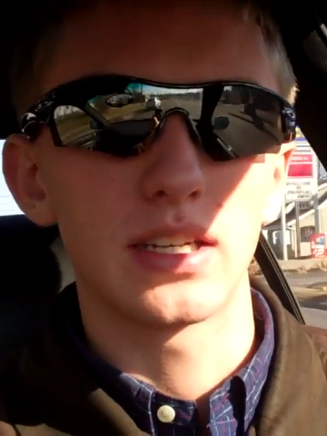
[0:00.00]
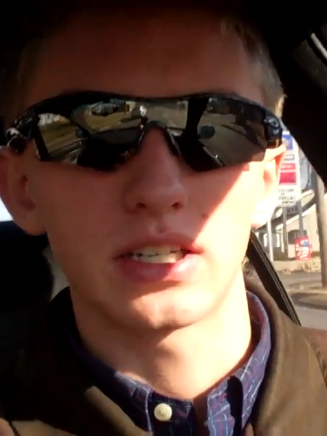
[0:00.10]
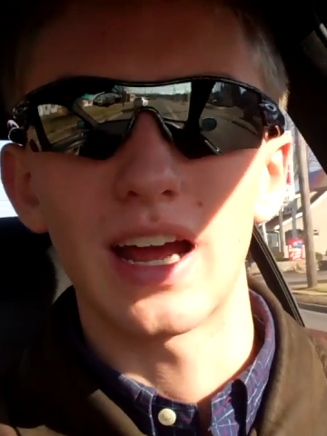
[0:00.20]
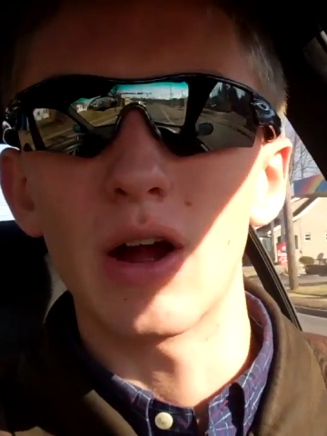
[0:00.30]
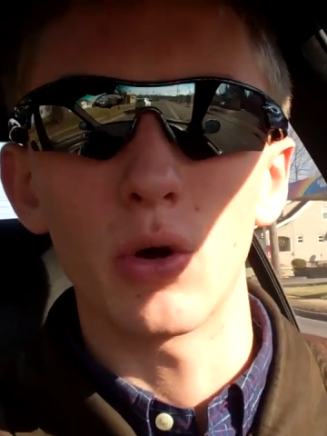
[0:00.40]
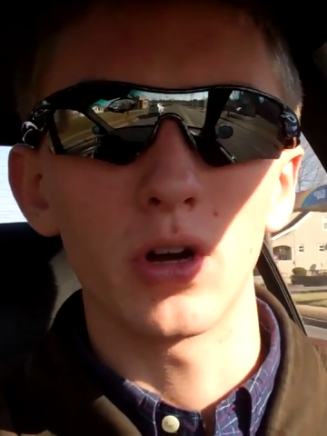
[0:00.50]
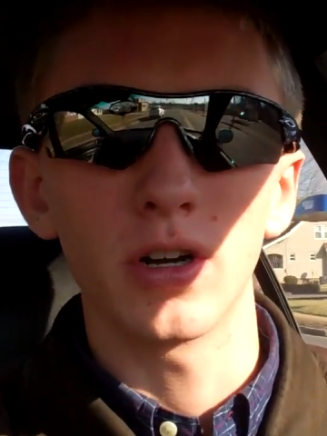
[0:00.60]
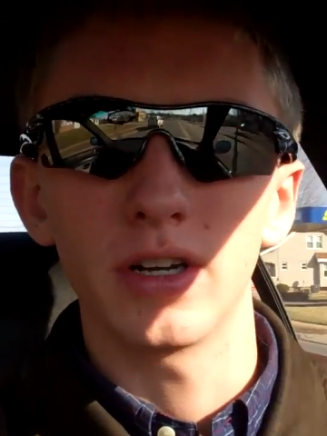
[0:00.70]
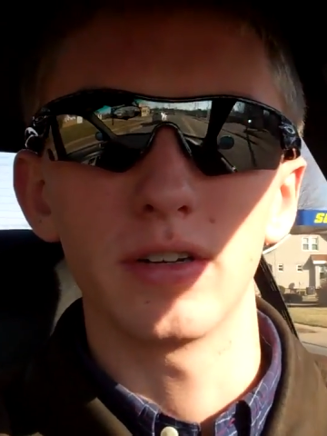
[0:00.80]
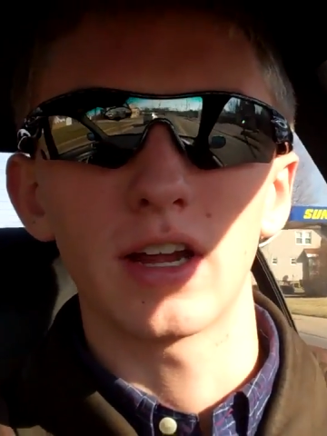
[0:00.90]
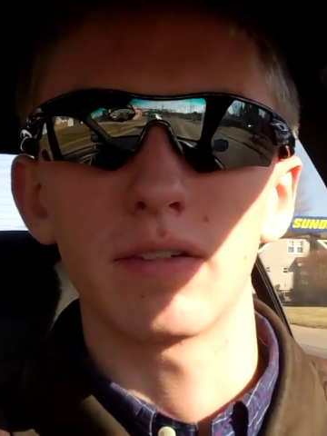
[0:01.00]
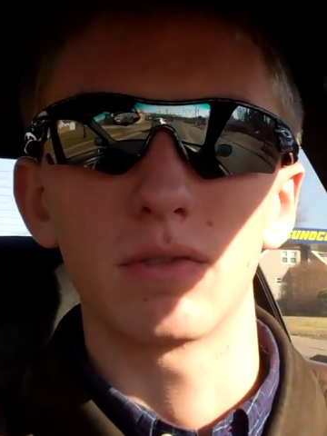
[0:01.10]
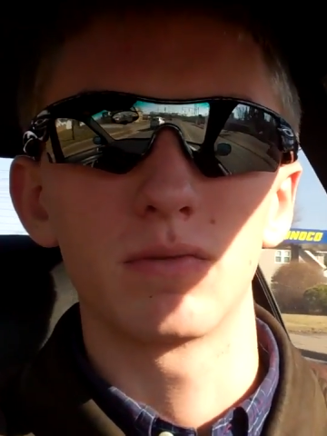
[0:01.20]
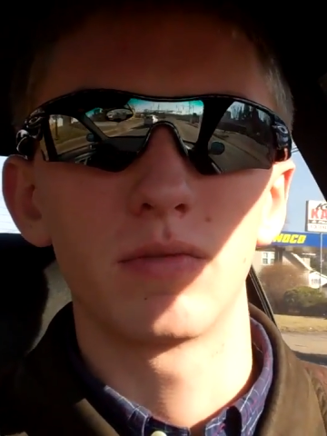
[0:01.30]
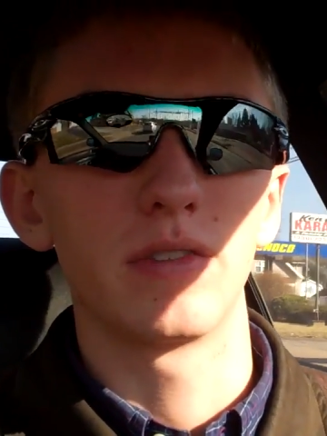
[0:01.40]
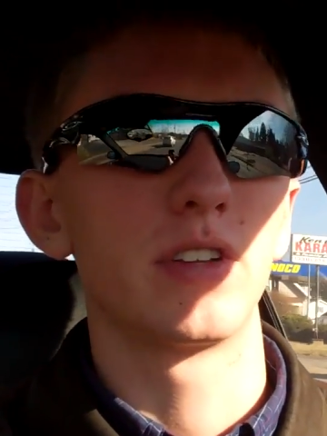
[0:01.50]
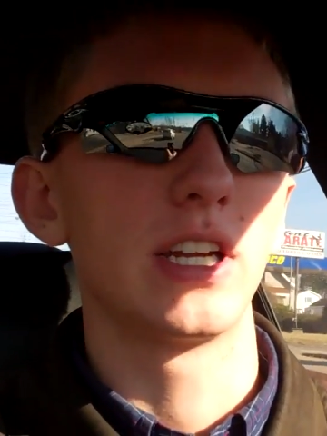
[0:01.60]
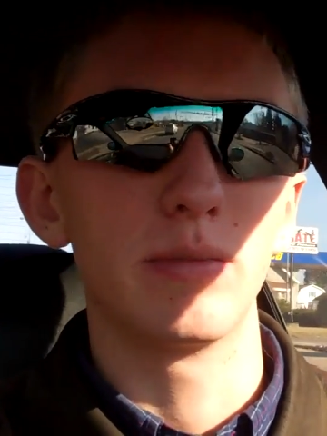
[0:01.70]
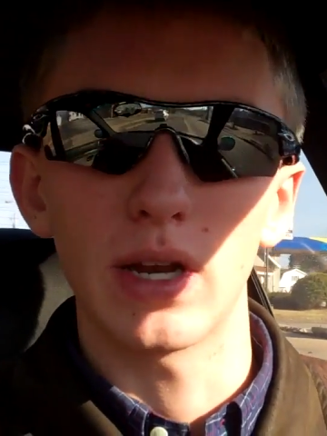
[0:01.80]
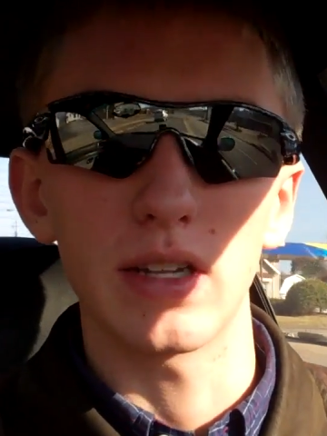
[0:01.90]
is an hour and
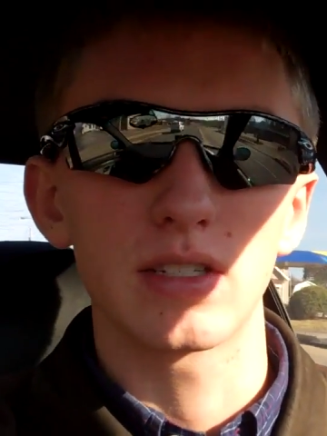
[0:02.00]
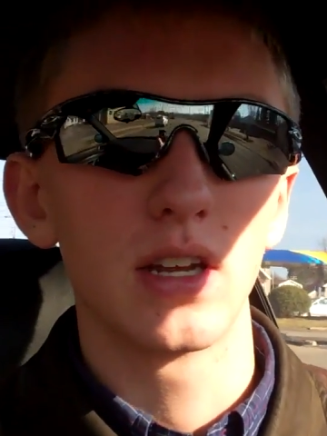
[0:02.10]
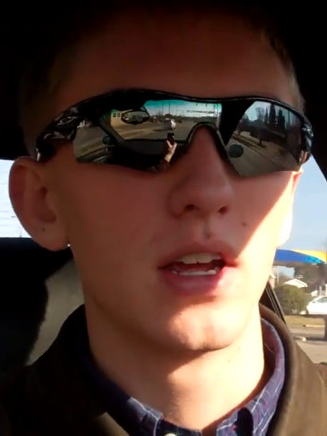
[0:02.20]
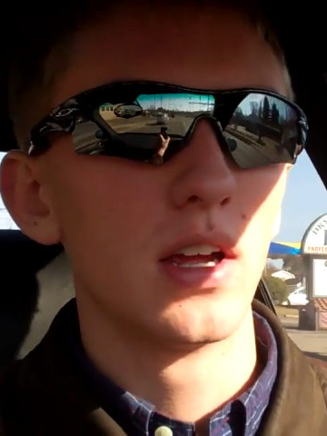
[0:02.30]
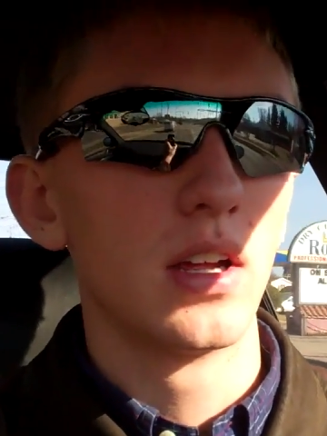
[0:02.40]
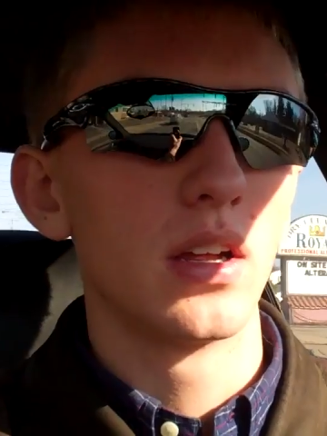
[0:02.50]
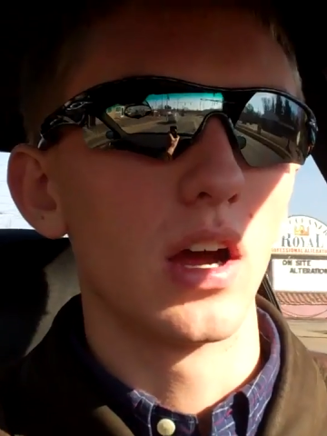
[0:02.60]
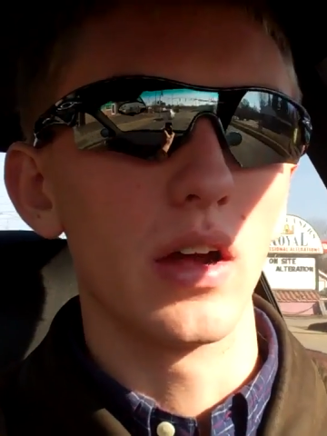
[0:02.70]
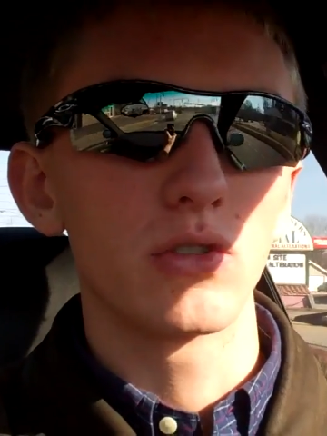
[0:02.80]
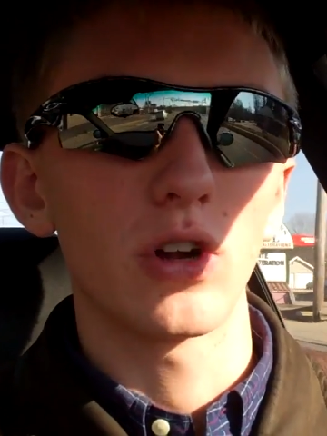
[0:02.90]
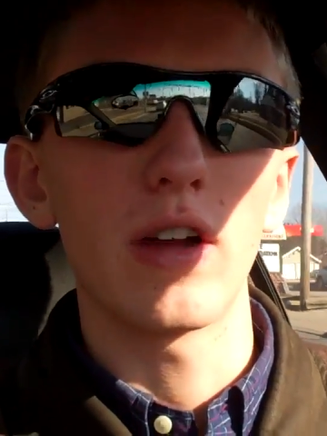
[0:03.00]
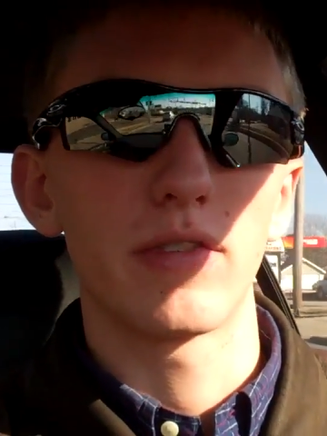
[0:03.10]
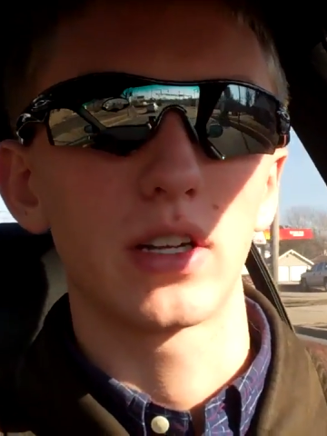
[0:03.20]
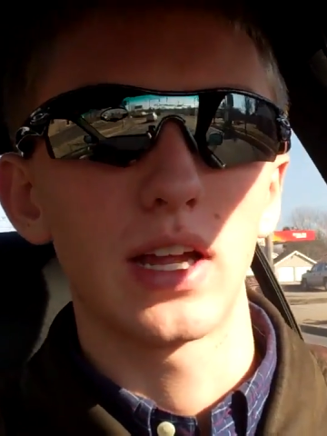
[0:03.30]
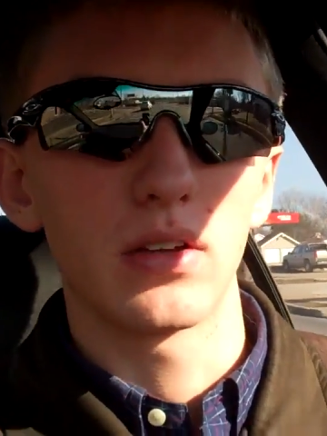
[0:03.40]
15 minutes. Traffic